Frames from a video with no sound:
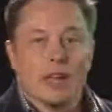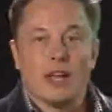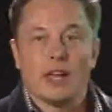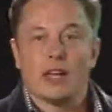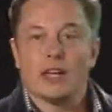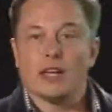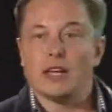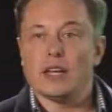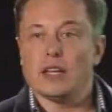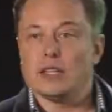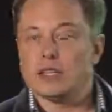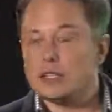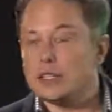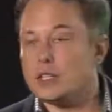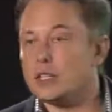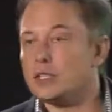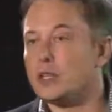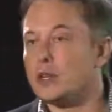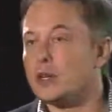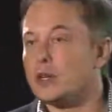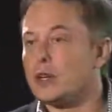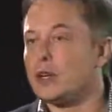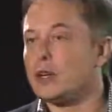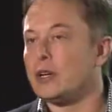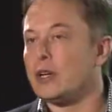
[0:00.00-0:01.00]
And
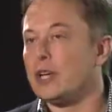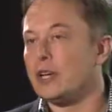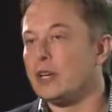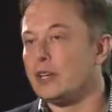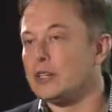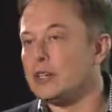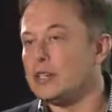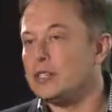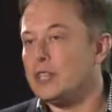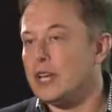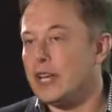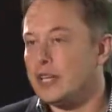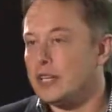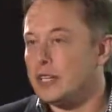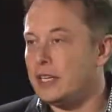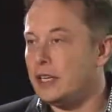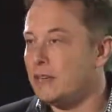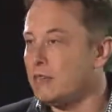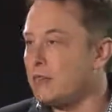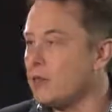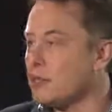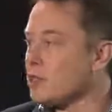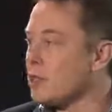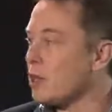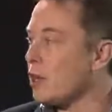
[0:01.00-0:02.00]
so it'll detect
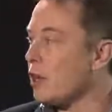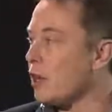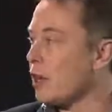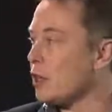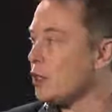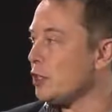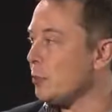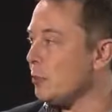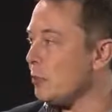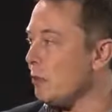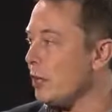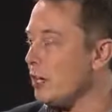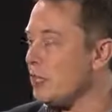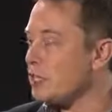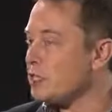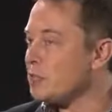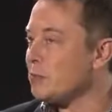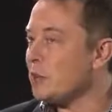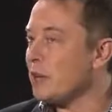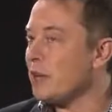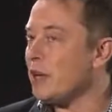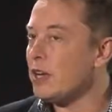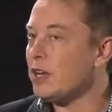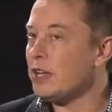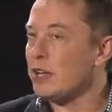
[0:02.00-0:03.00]
if there's a car in your blind
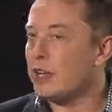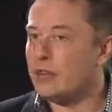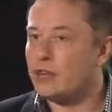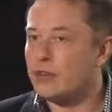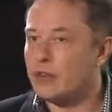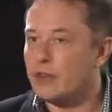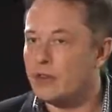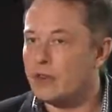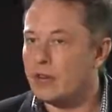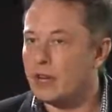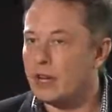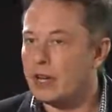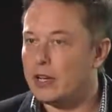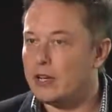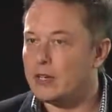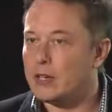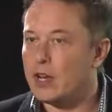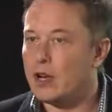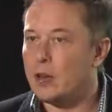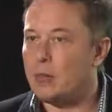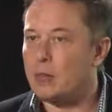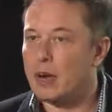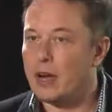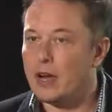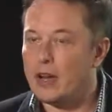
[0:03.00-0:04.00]
spot, if you've got
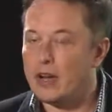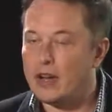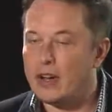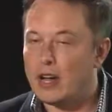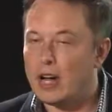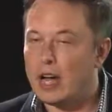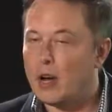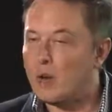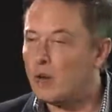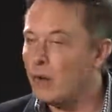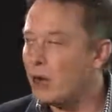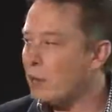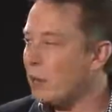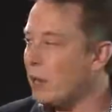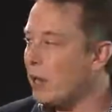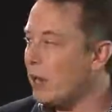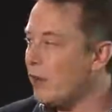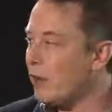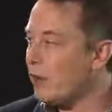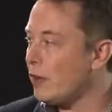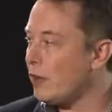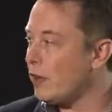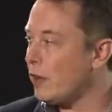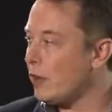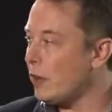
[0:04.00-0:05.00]
a highway
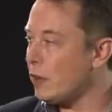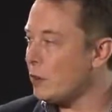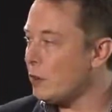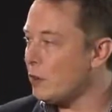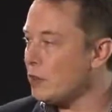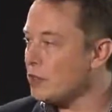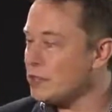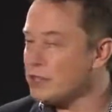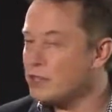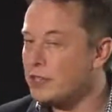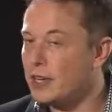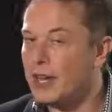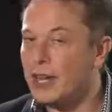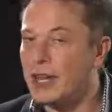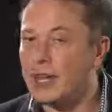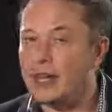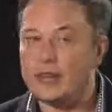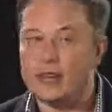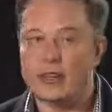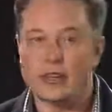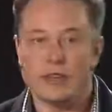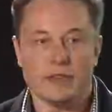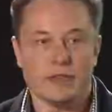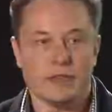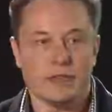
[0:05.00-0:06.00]
barrier on one
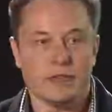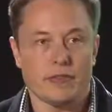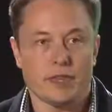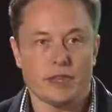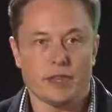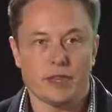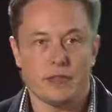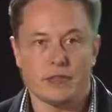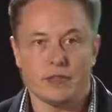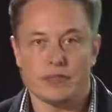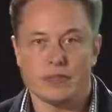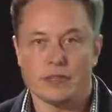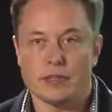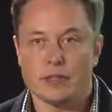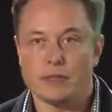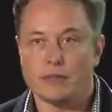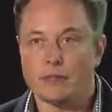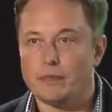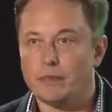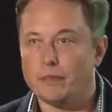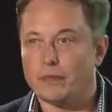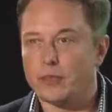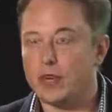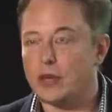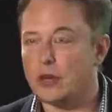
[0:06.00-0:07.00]
side, if there's
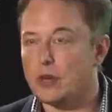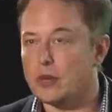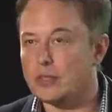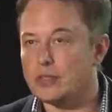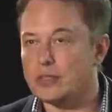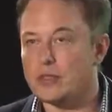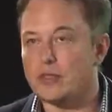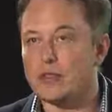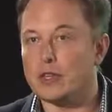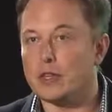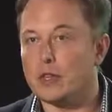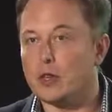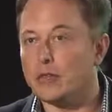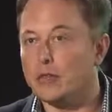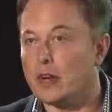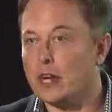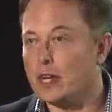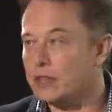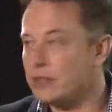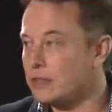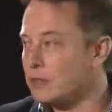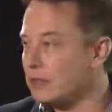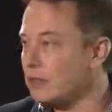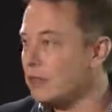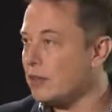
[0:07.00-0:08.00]
something you
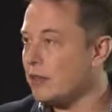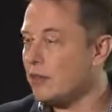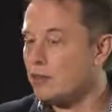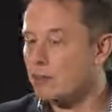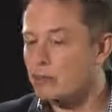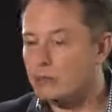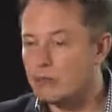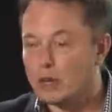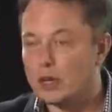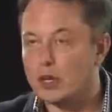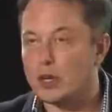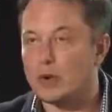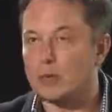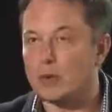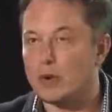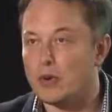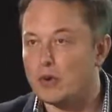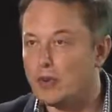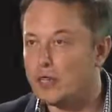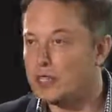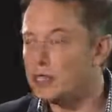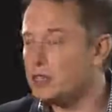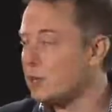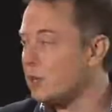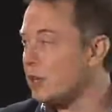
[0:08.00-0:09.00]
might
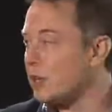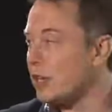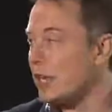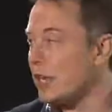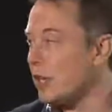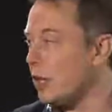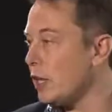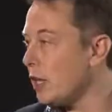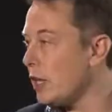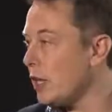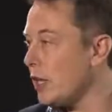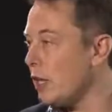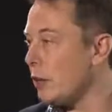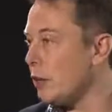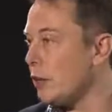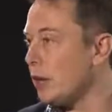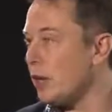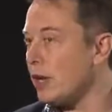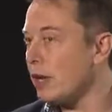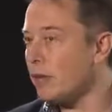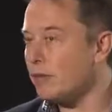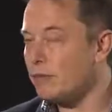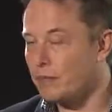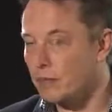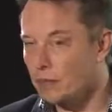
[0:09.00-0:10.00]
move into in any
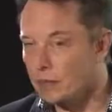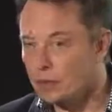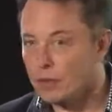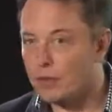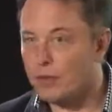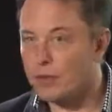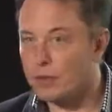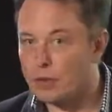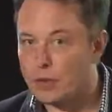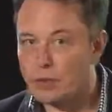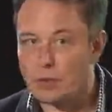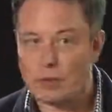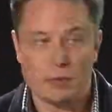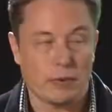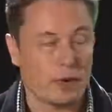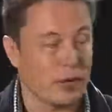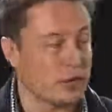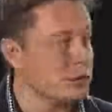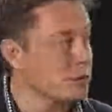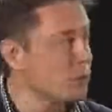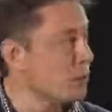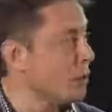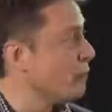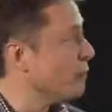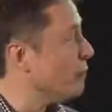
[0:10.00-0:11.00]
way
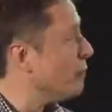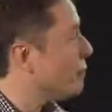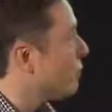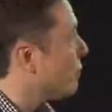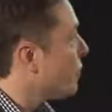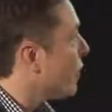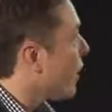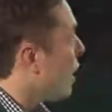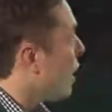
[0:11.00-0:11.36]
possible.